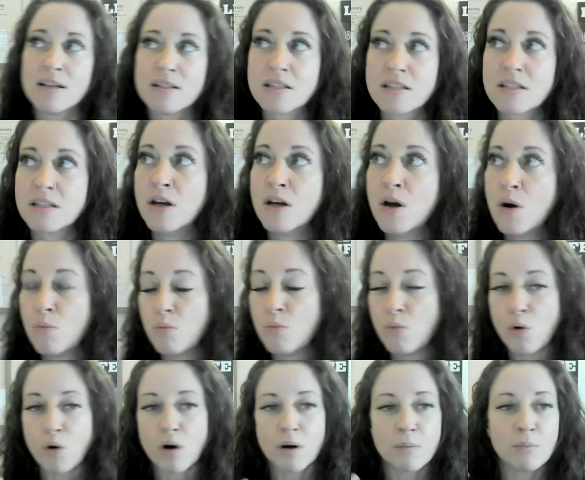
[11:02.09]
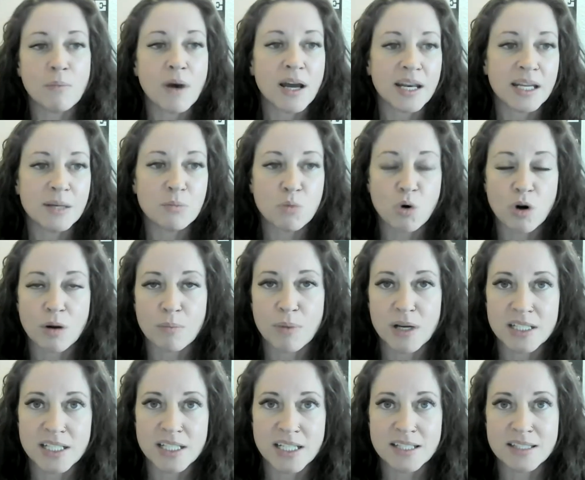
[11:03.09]
want more money, more
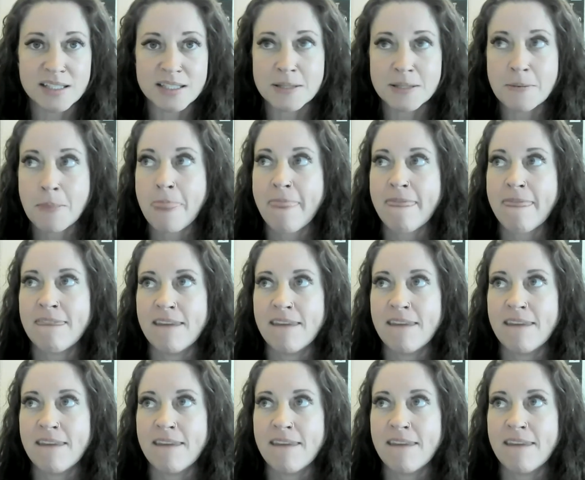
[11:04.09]
abundance,